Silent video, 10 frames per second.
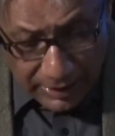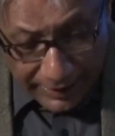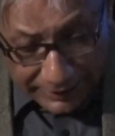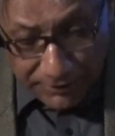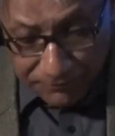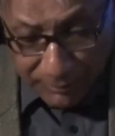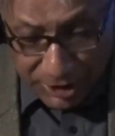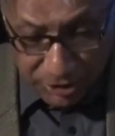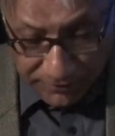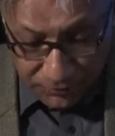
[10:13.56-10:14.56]
Canon
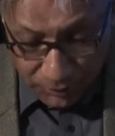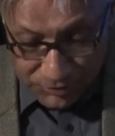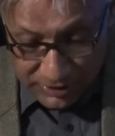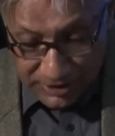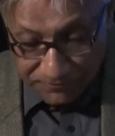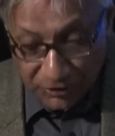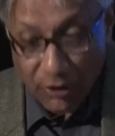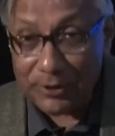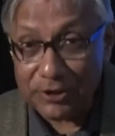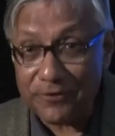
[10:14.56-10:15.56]
formation, of course, is a
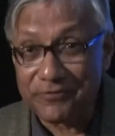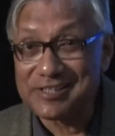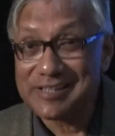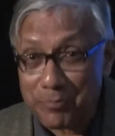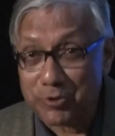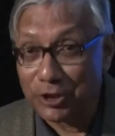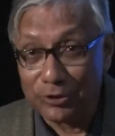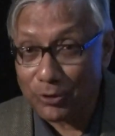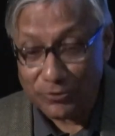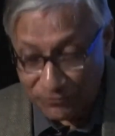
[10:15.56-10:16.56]
phenomenon of
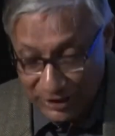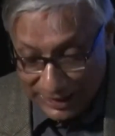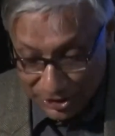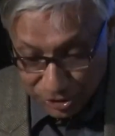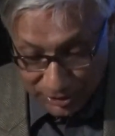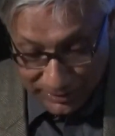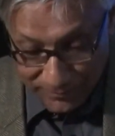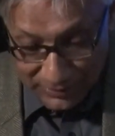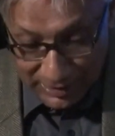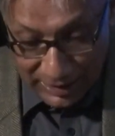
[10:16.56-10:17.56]
reception, not of creation.
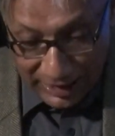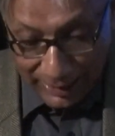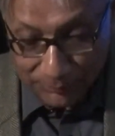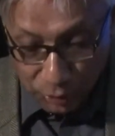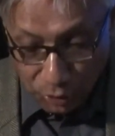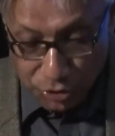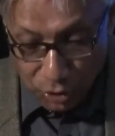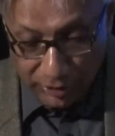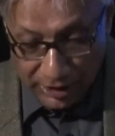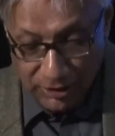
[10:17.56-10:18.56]
I'm not
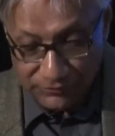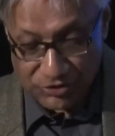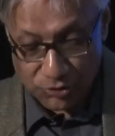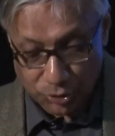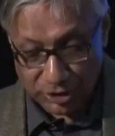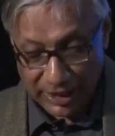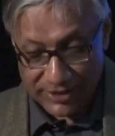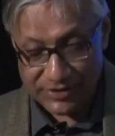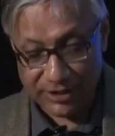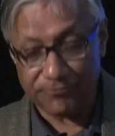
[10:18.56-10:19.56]
talking of the
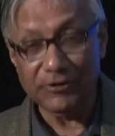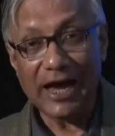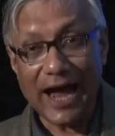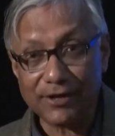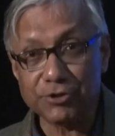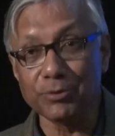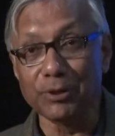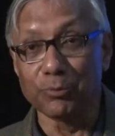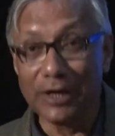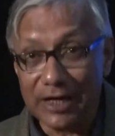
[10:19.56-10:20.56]
socializing of
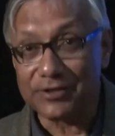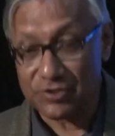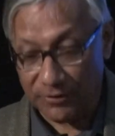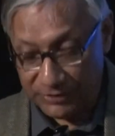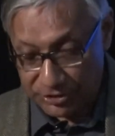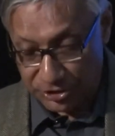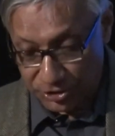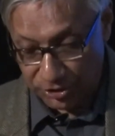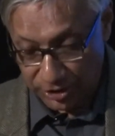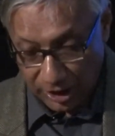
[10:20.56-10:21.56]
actual works of
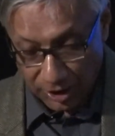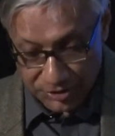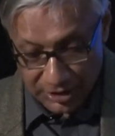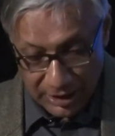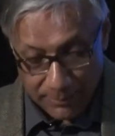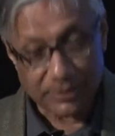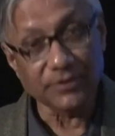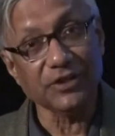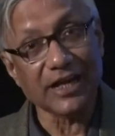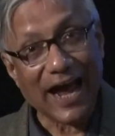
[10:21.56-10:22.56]
literature or art, but
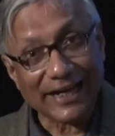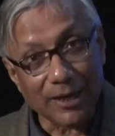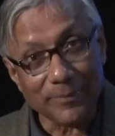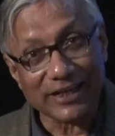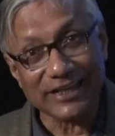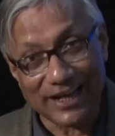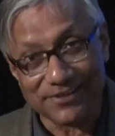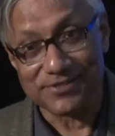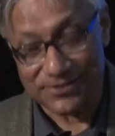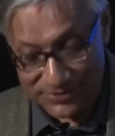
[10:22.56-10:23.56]
of their academic
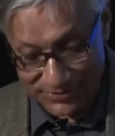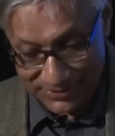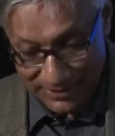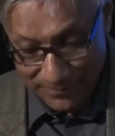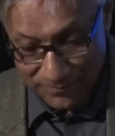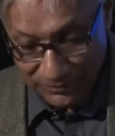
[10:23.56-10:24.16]
analysis.